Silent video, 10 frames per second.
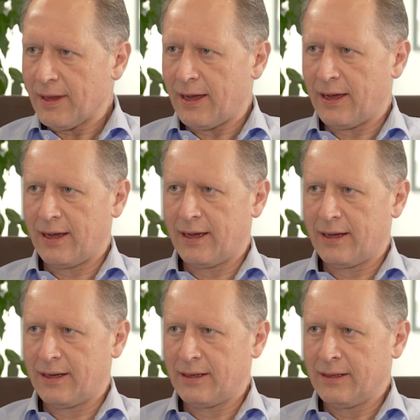
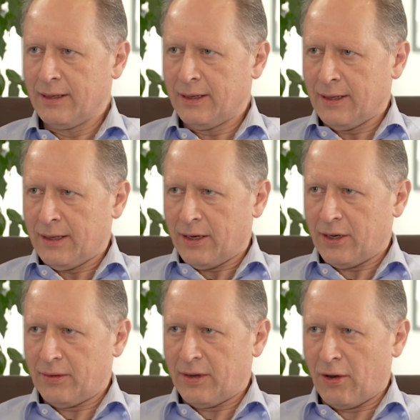It
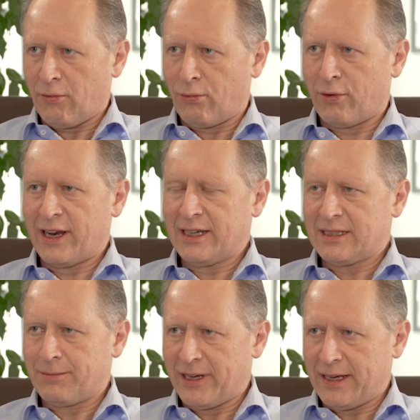really
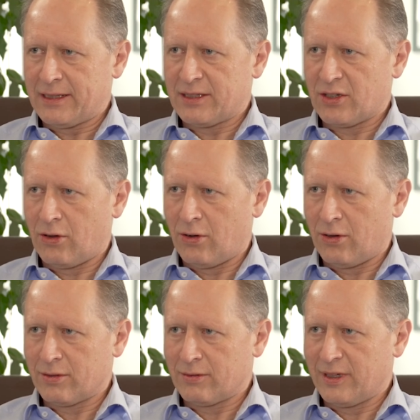depends
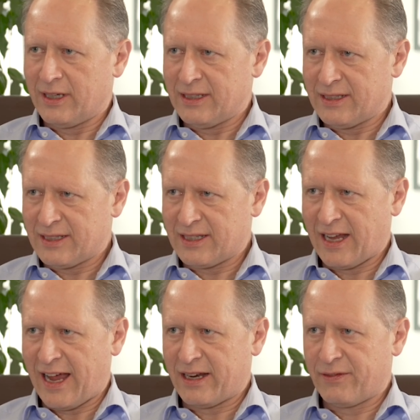on, is
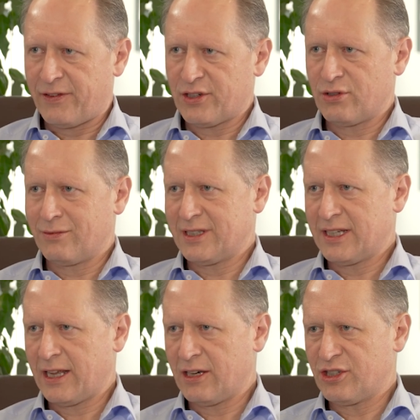artificial
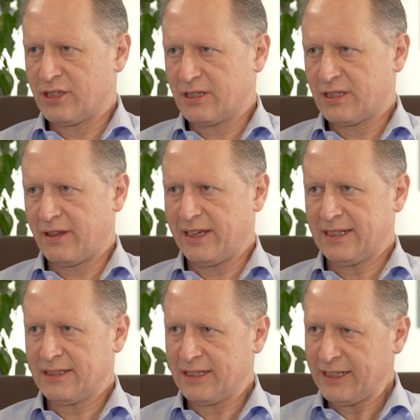intelligence the
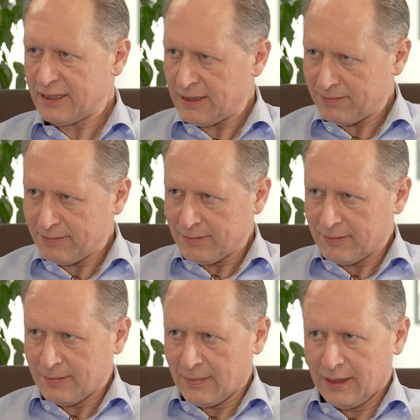internet,
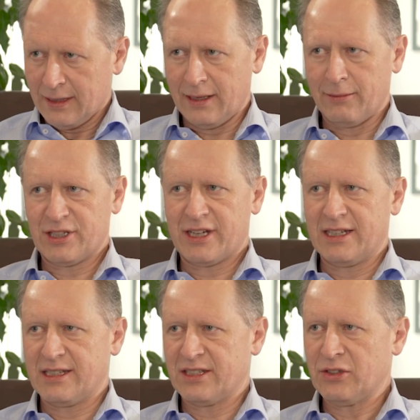in which
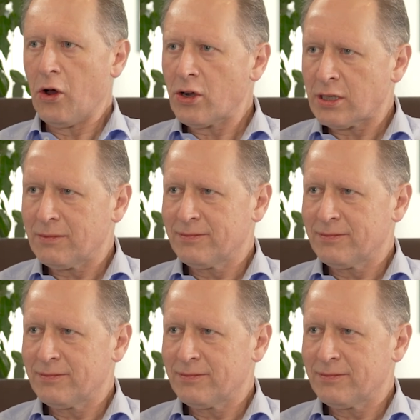case it's not,